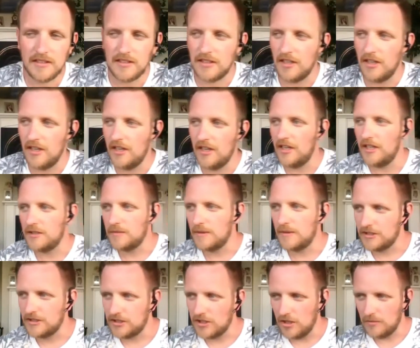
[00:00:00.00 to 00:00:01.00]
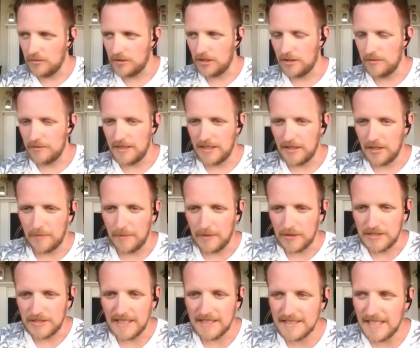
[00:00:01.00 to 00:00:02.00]
Good, well done. You've got
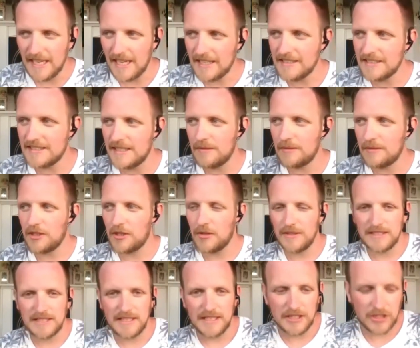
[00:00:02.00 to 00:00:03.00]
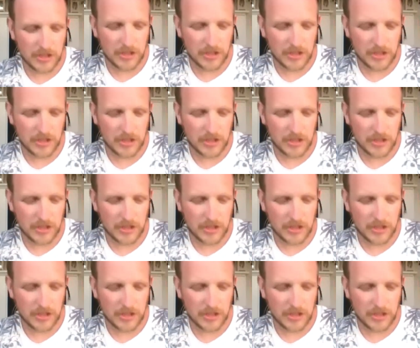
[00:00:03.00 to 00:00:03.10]
about 10 seconds, and we're going to go into these